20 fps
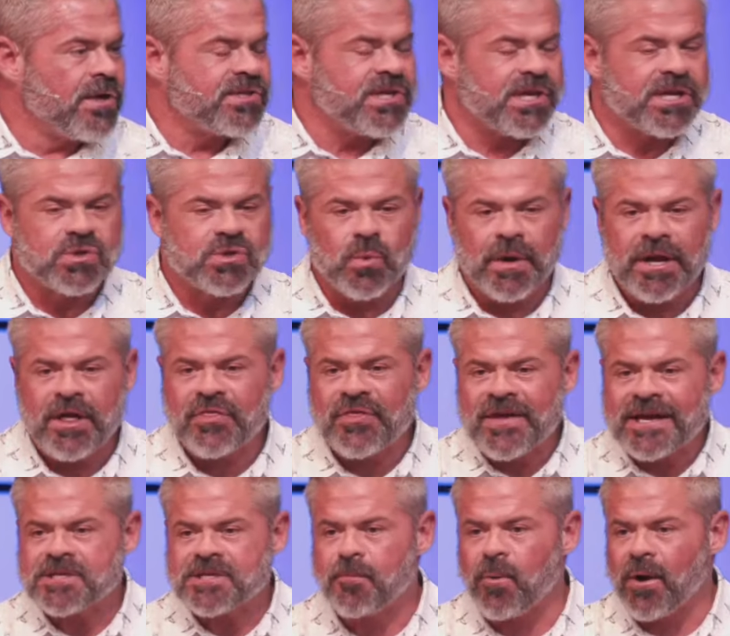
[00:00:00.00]
See, because one of the
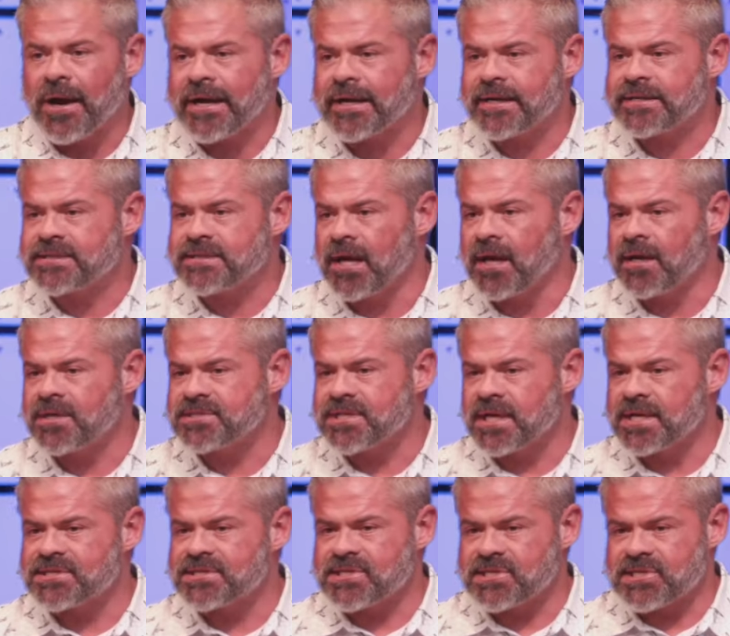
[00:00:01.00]
things praying in tongues
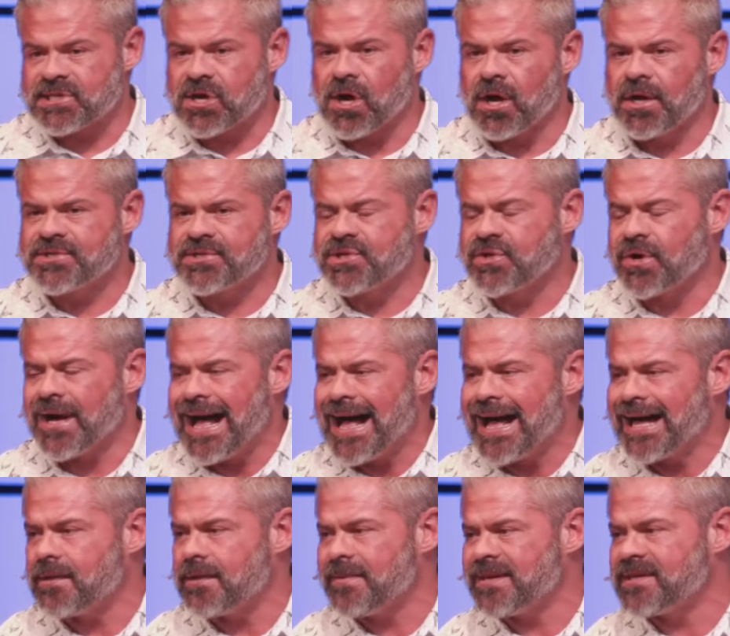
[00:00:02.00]
does is it causes your
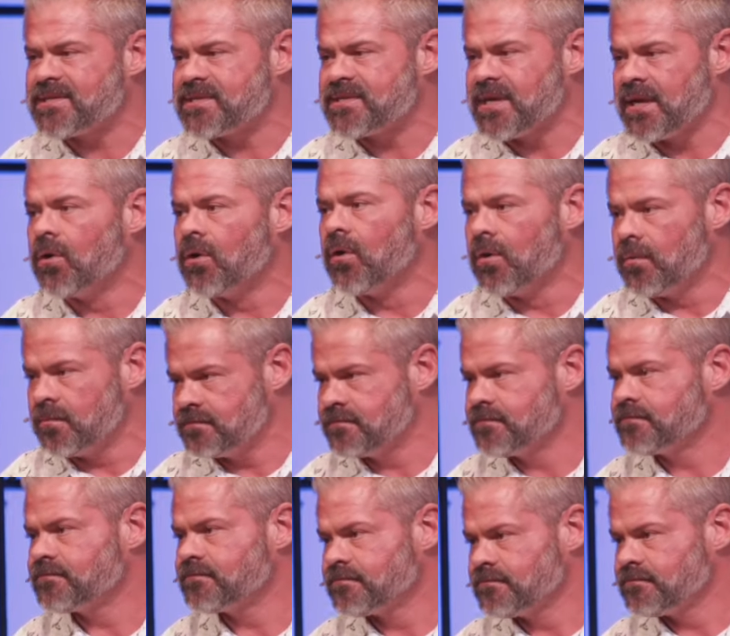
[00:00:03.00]
eye to be single.
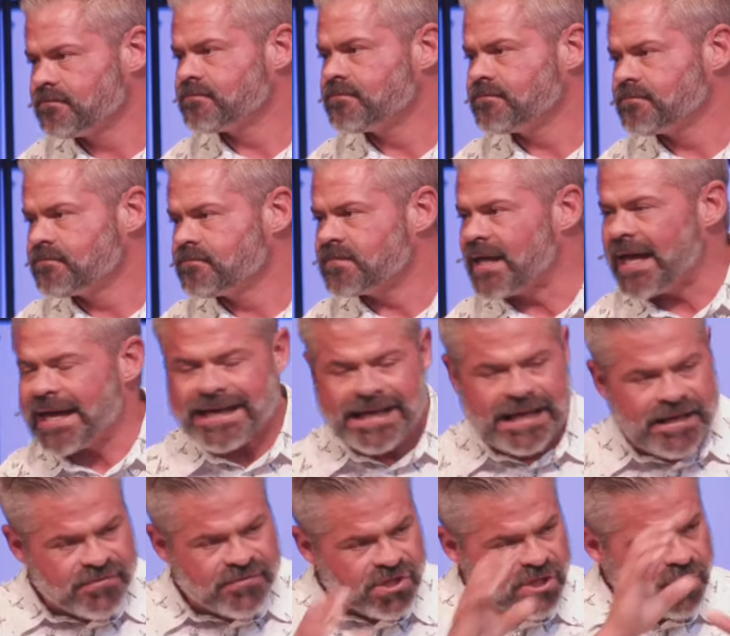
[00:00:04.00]
It
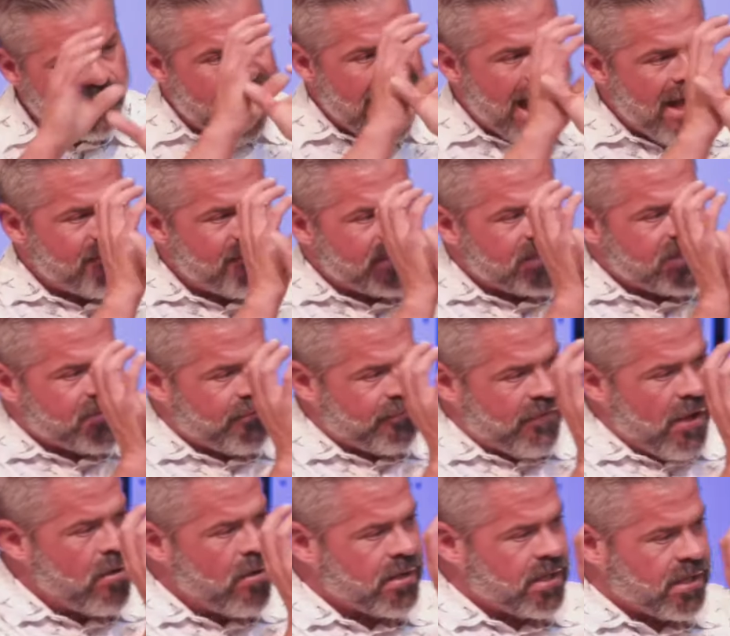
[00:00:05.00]
gives you heaven's
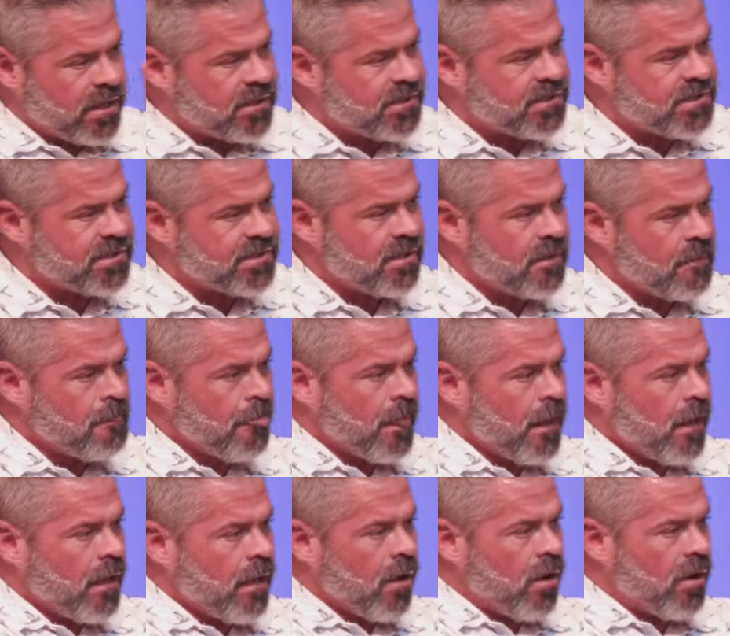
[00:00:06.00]
focus
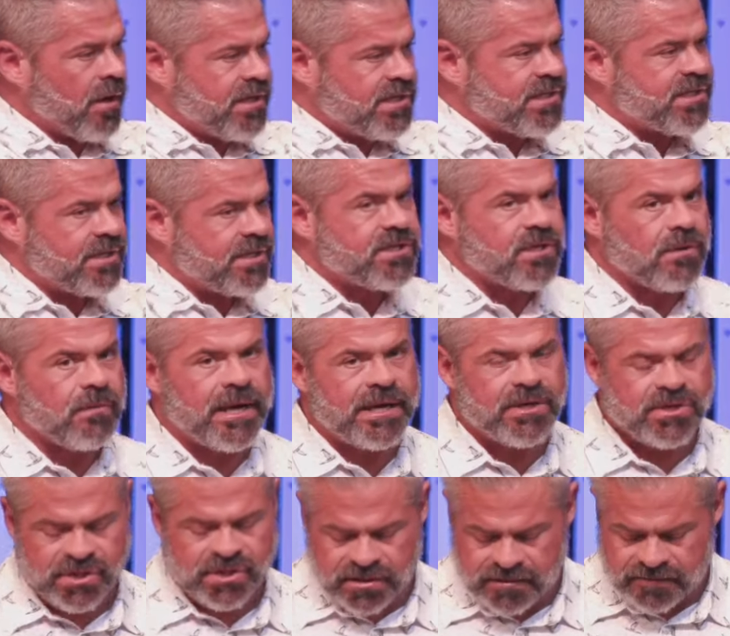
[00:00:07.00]
on a
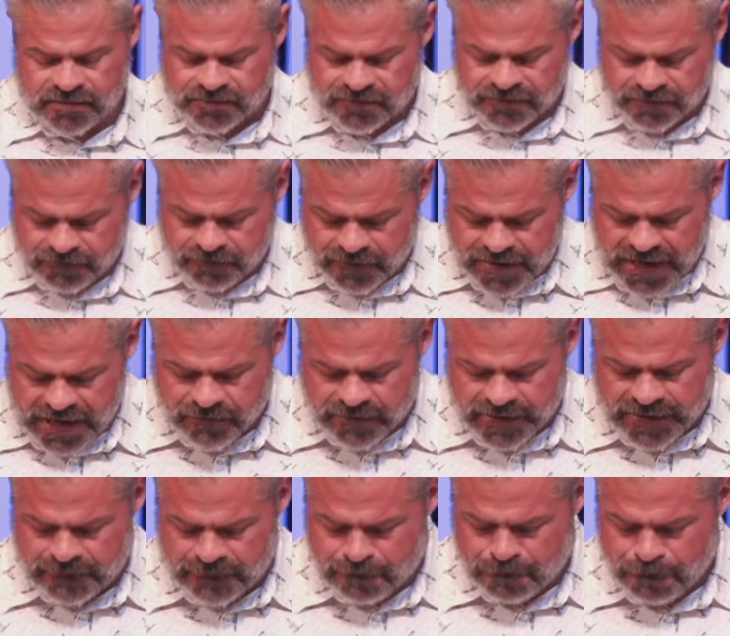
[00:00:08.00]
situation.
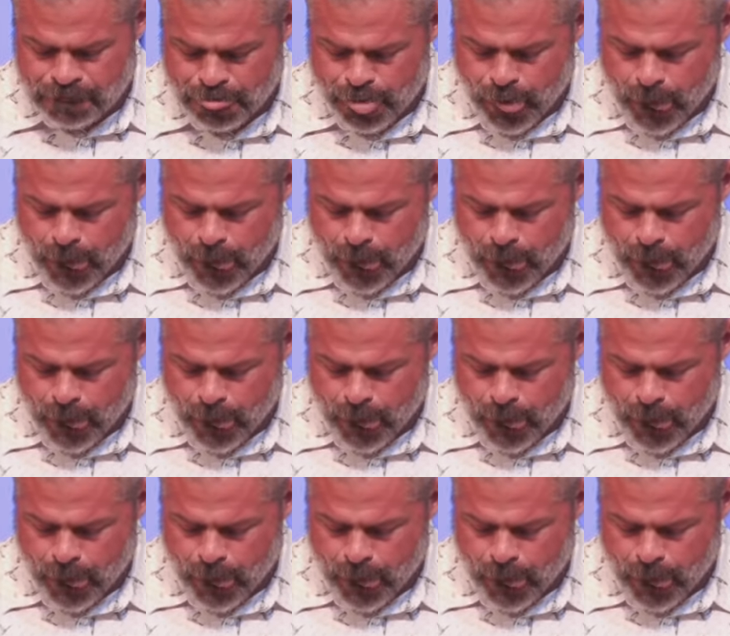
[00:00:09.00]
Amen.